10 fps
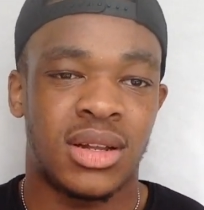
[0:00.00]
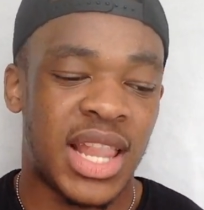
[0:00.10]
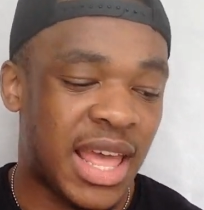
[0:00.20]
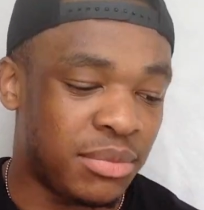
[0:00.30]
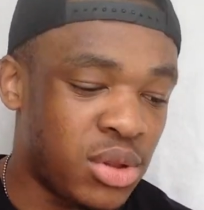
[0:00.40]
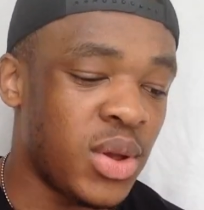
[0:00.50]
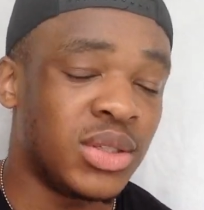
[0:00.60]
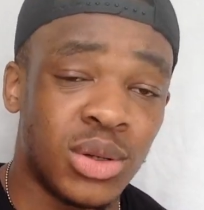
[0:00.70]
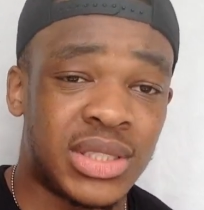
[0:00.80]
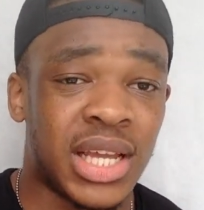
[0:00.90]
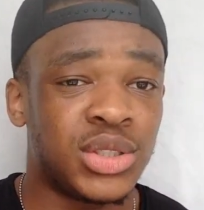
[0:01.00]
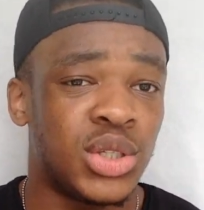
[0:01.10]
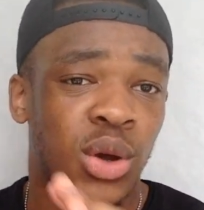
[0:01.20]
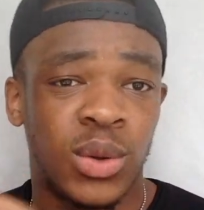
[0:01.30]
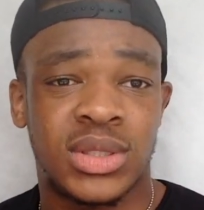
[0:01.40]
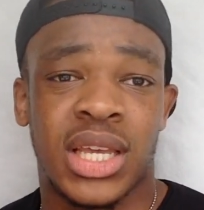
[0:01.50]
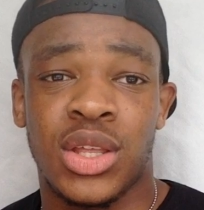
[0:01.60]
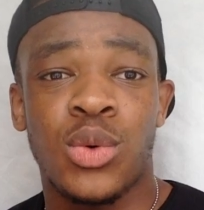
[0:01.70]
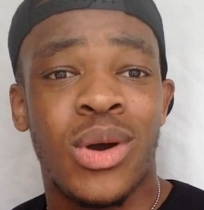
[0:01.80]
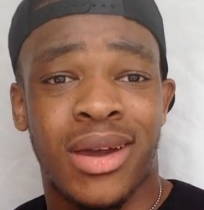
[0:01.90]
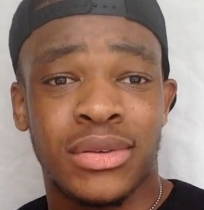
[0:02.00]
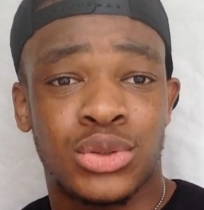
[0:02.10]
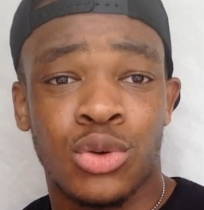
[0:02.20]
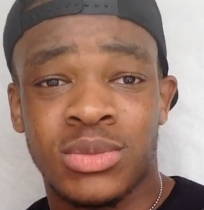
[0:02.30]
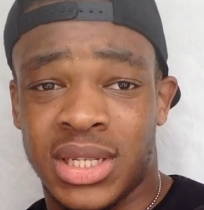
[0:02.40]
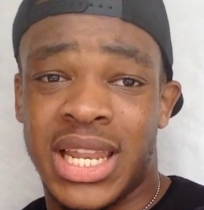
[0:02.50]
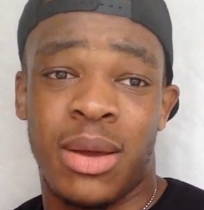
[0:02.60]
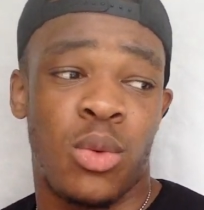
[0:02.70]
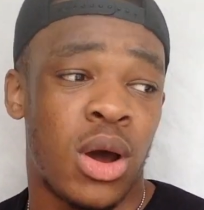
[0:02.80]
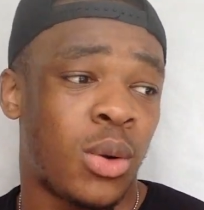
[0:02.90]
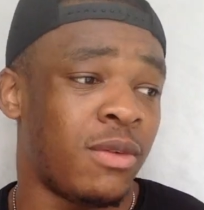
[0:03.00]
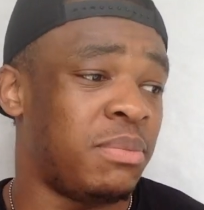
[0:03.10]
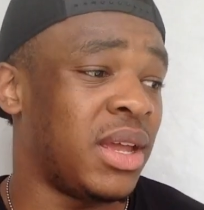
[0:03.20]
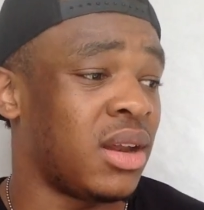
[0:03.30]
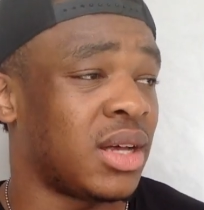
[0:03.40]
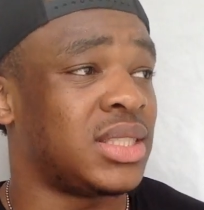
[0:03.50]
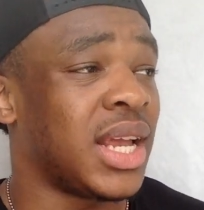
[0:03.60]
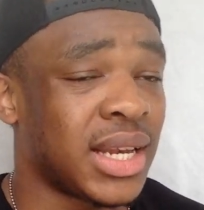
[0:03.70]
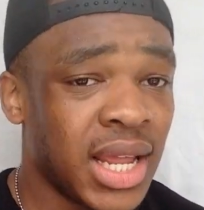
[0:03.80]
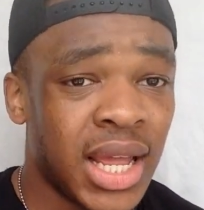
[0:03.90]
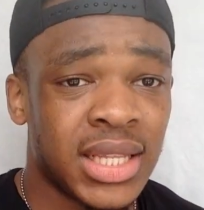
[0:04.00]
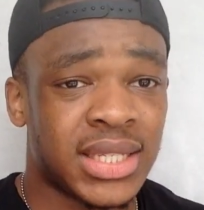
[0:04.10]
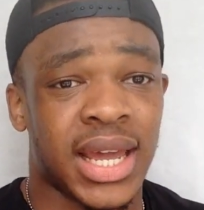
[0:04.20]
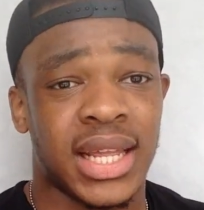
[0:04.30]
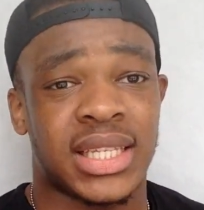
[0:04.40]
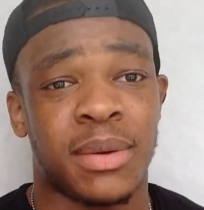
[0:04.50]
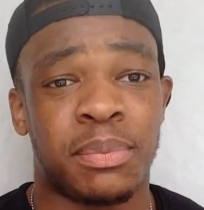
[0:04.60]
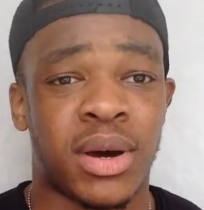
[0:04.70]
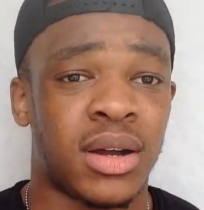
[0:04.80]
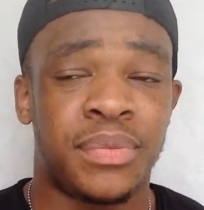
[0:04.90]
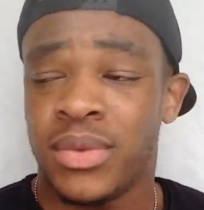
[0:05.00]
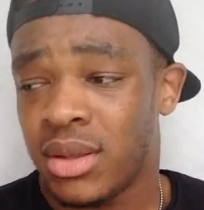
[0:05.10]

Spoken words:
Let him do his own thing, do your own thing. You work with Stormzy, let him work with Big Nasty and Tiny Temper.